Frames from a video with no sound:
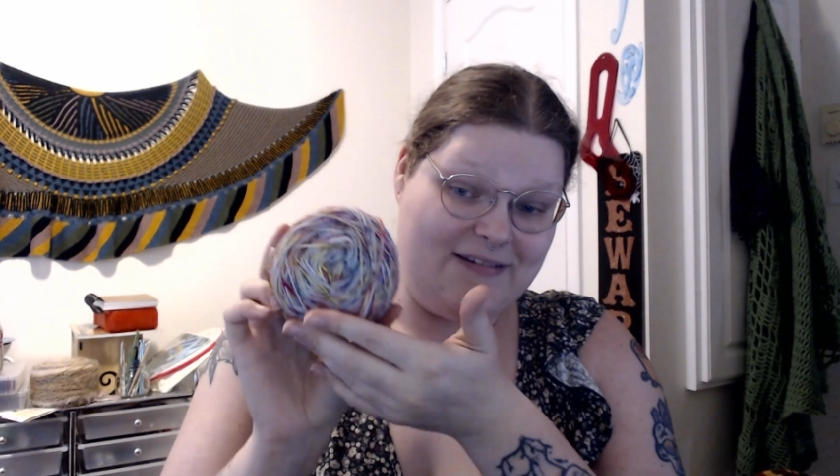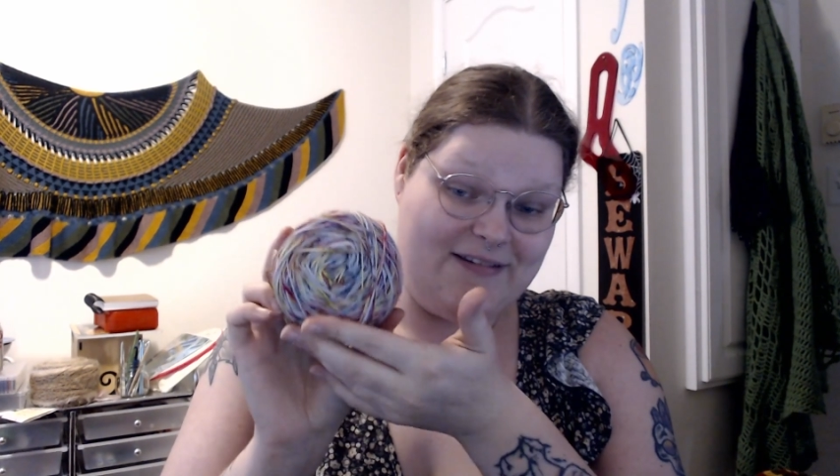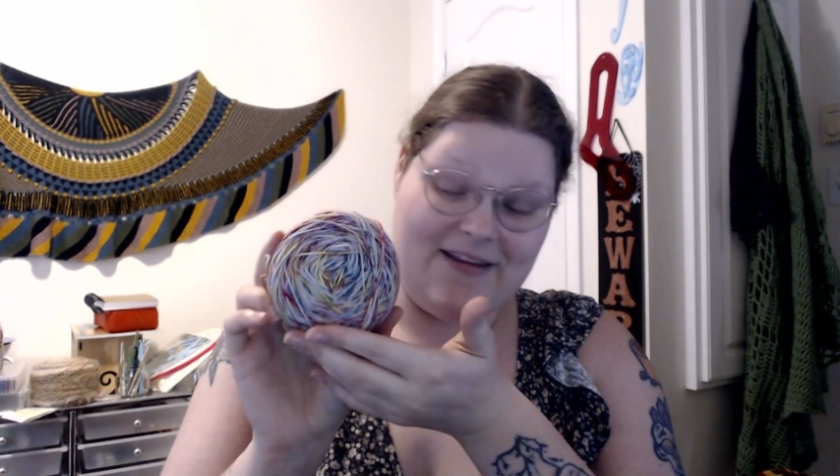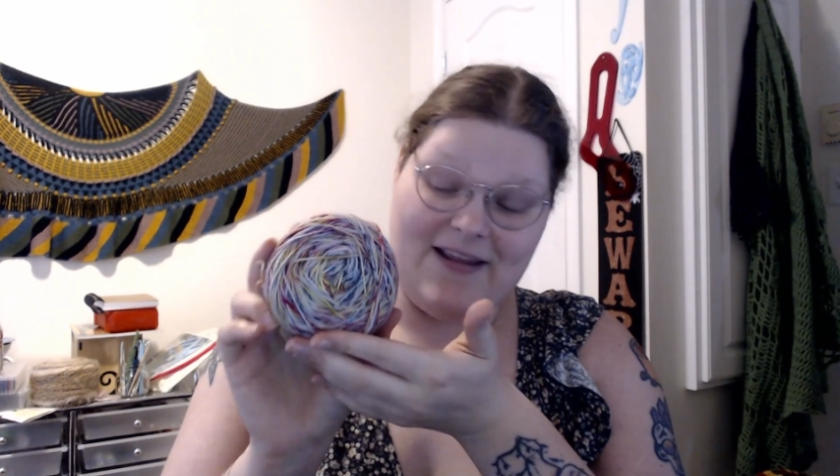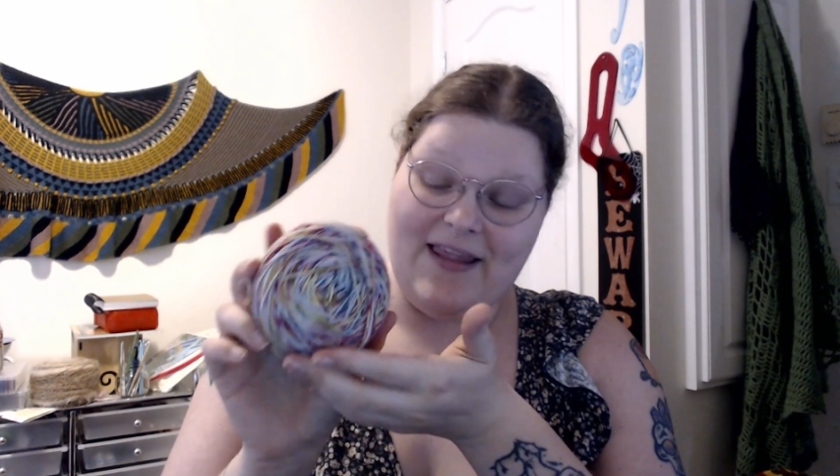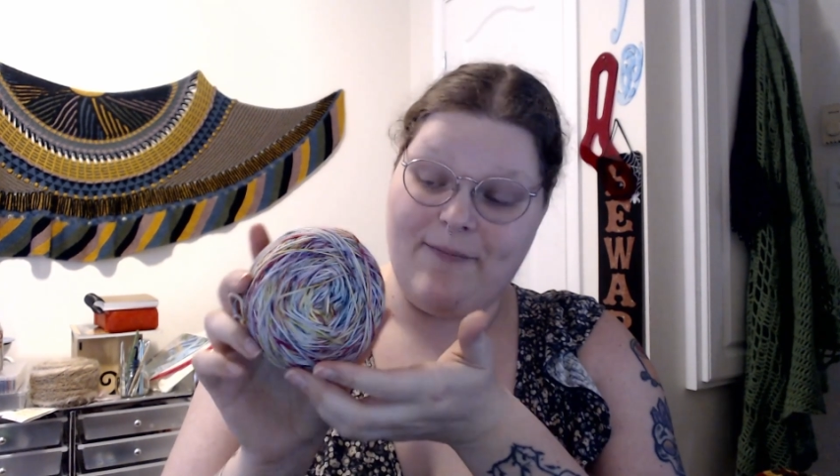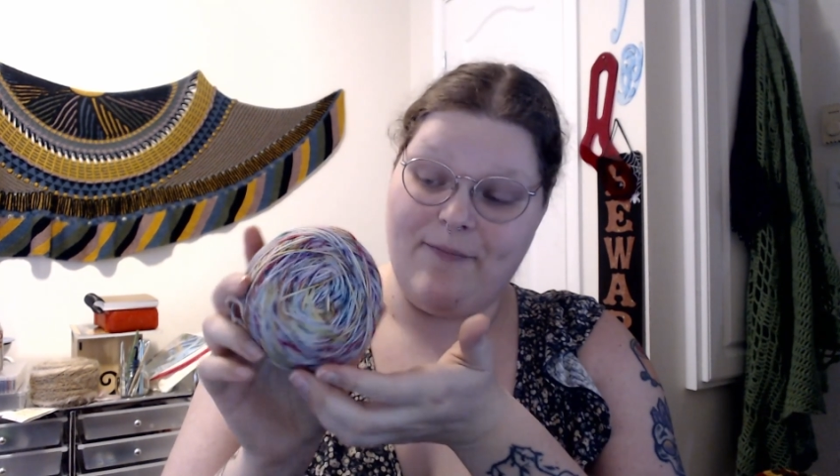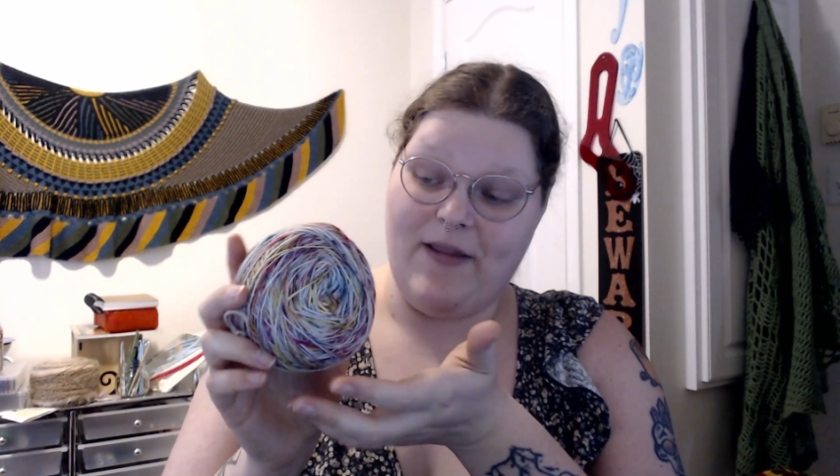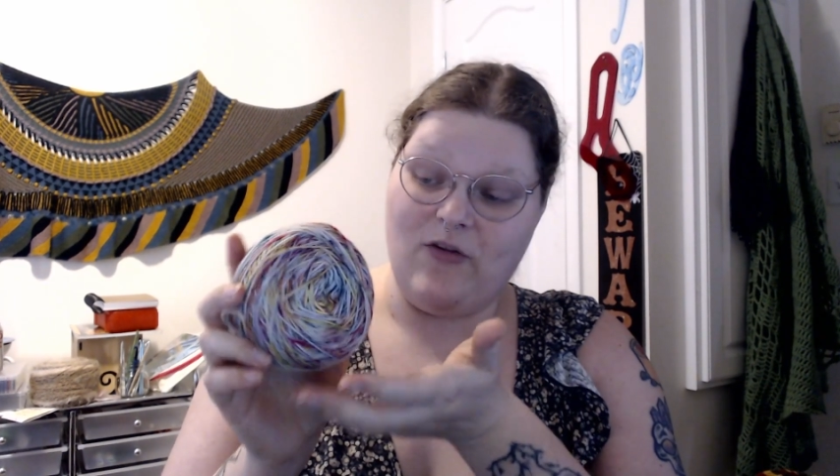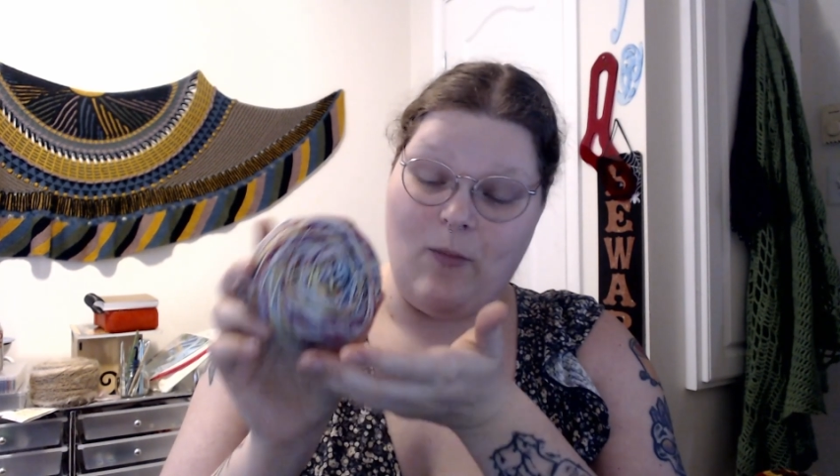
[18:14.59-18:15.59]
to like
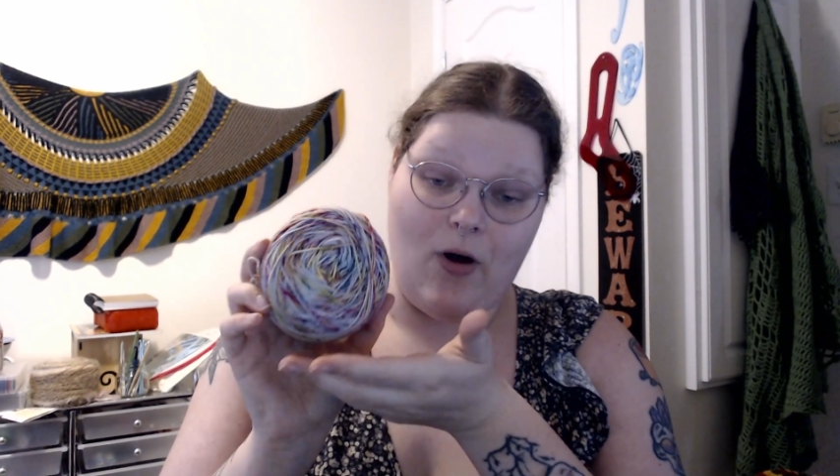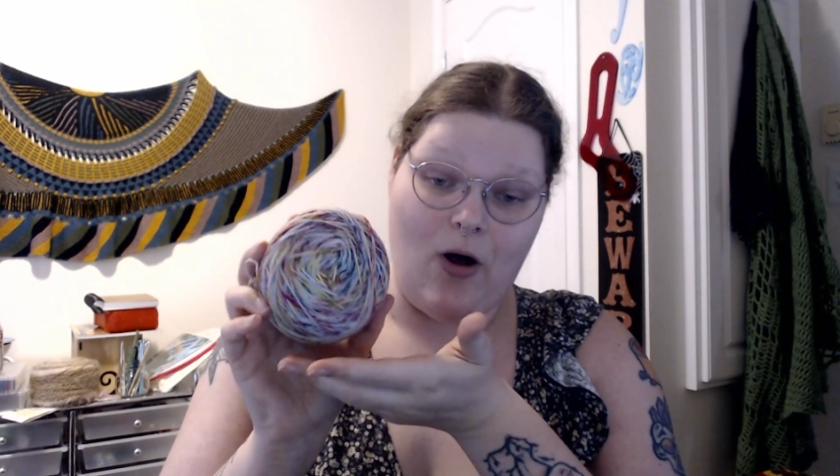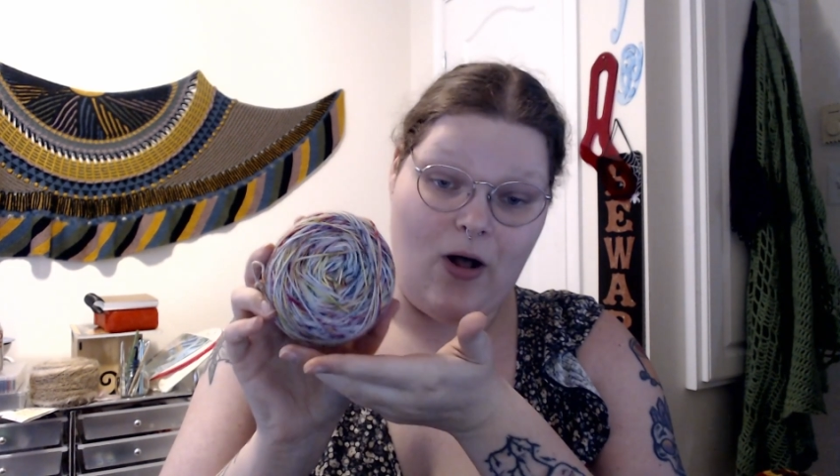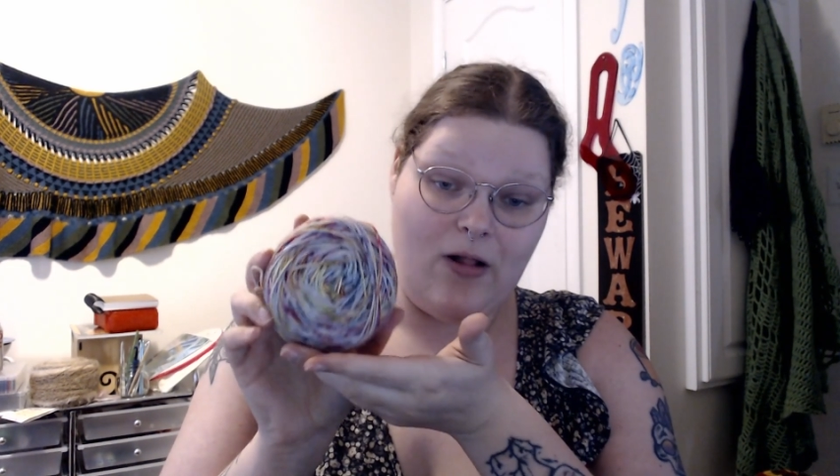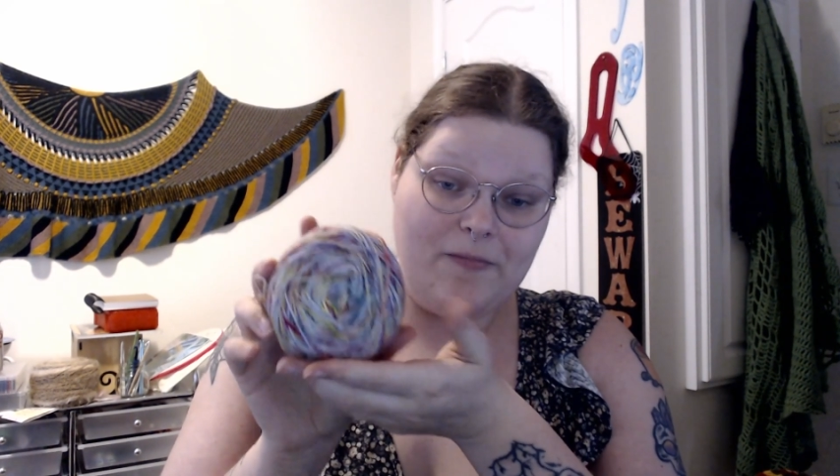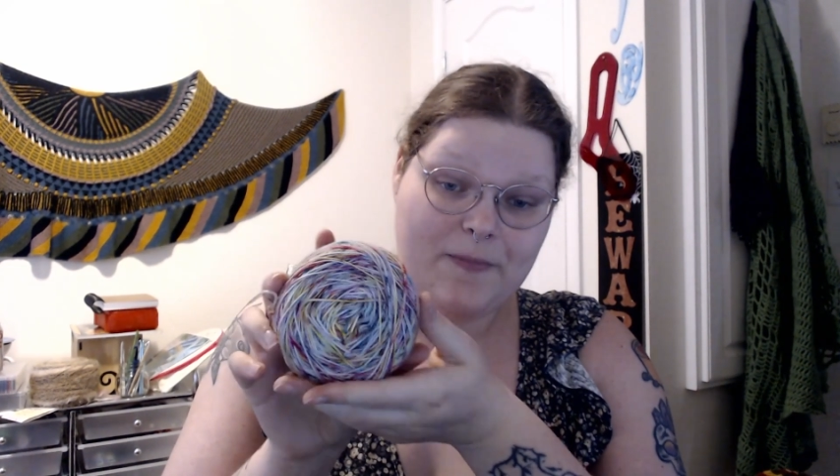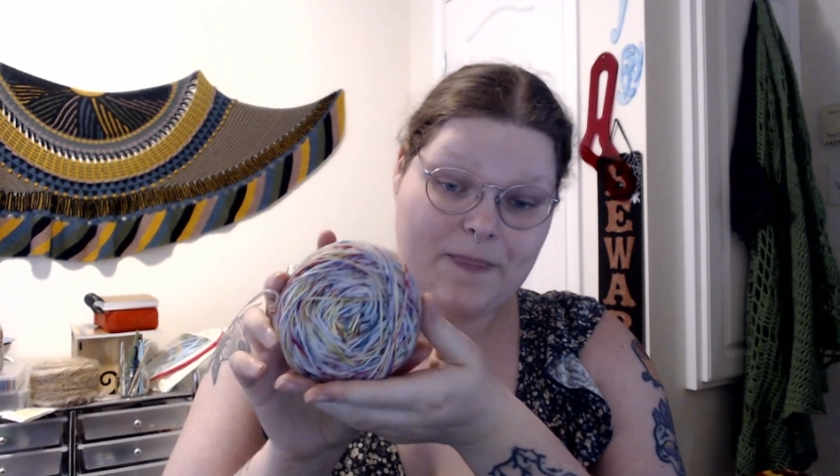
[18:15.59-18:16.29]
in a ball,